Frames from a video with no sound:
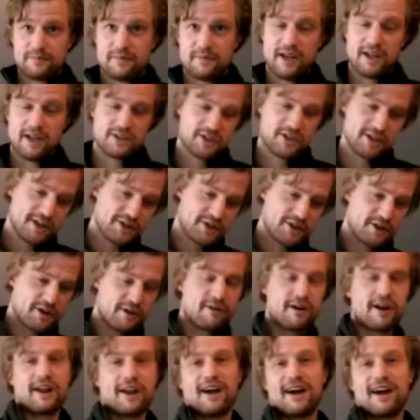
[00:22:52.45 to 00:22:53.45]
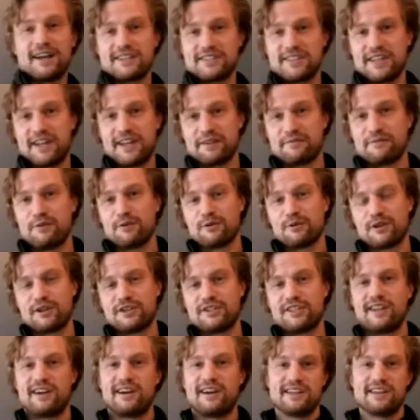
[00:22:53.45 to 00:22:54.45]
It's easier to create a high static
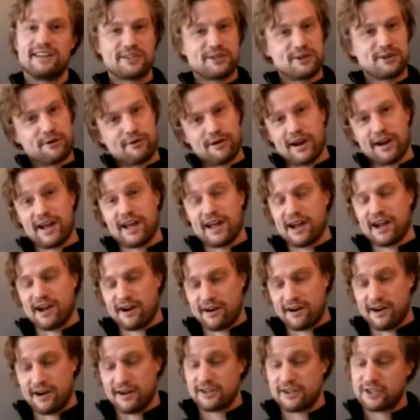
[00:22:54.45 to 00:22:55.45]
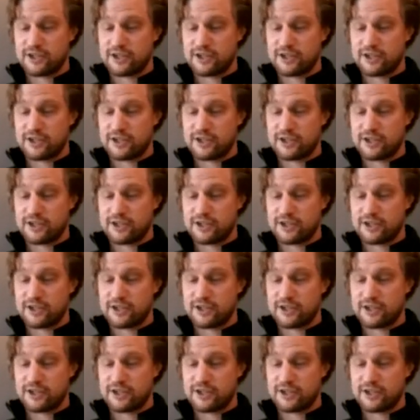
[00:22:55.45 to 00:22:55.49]
voltage than it is to create a high current.